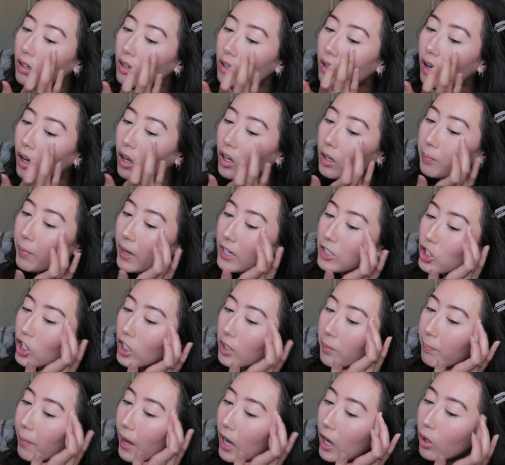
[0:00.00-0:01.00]
on my
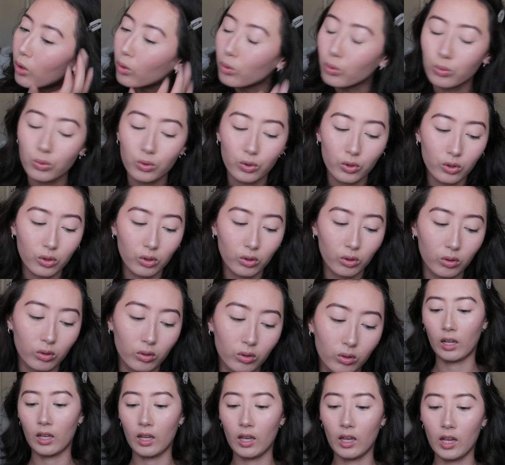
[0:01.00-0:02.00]
cheekbones.
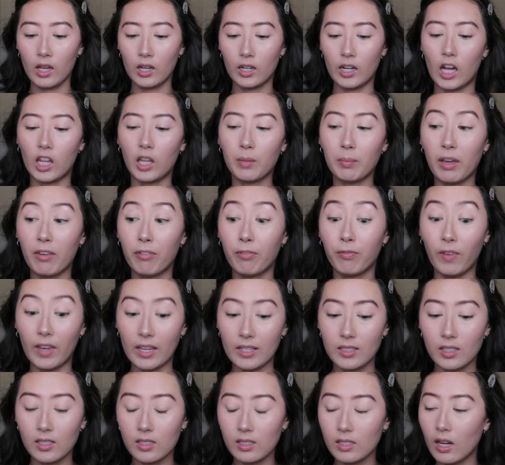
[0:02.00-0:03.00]
Now that my
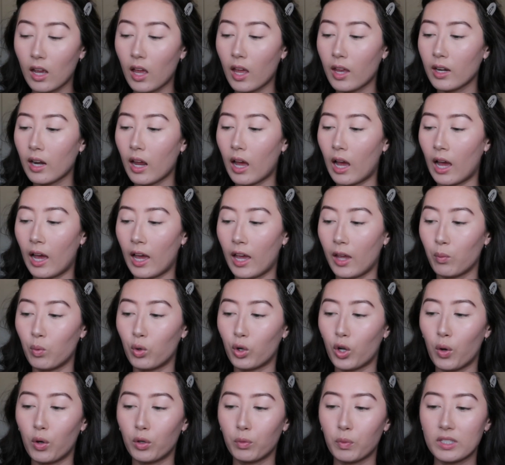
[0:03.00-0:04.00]
face is done, I will
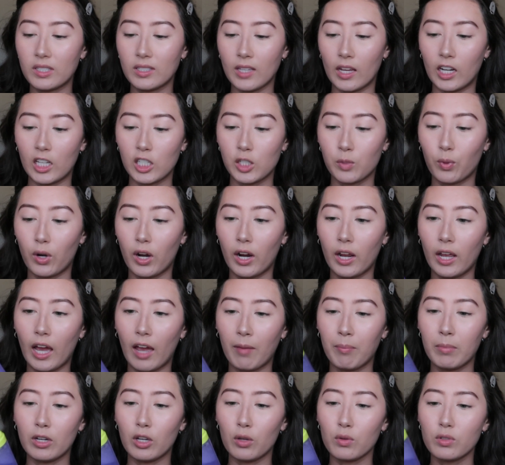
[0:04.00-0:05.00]
go in with setting spray.
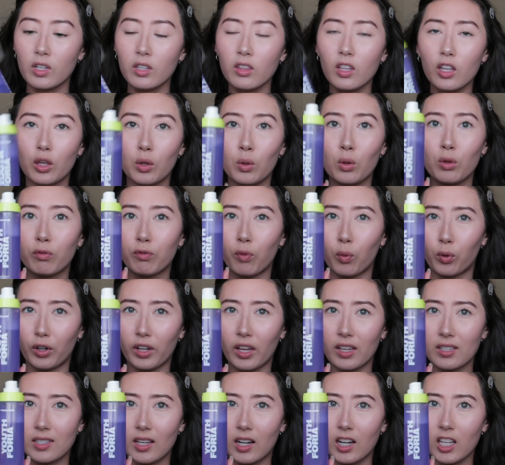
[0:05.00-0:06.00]
I've been using the
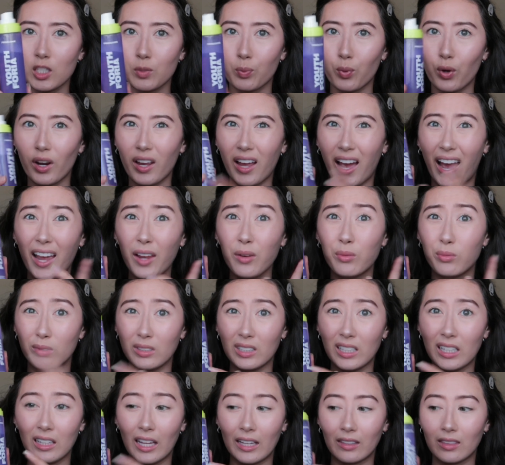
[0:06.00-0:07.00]
Youthforia setting spray. I
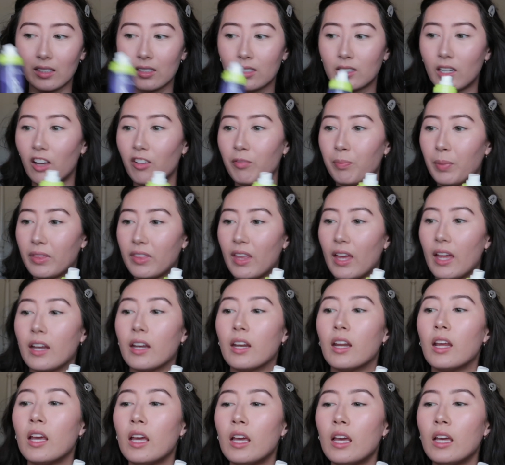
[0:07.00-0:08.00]
really like this stuff, but
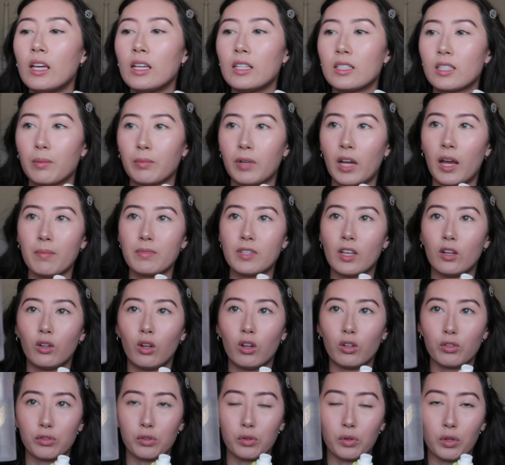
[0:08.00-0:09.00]
then sometimes I'll
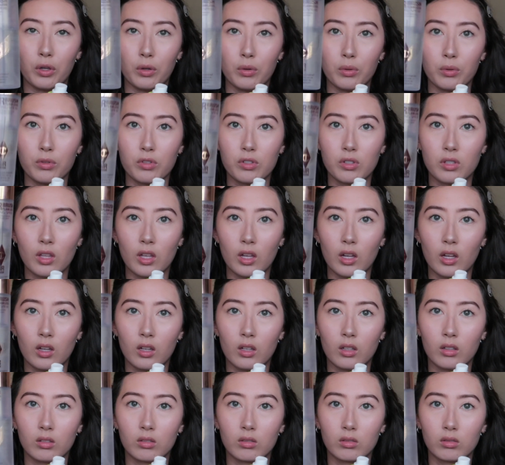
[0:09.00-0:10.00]
also use
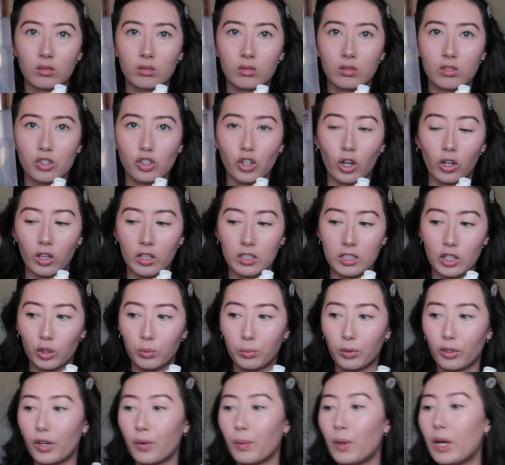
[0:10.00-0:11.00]
the Charlotte Tilbury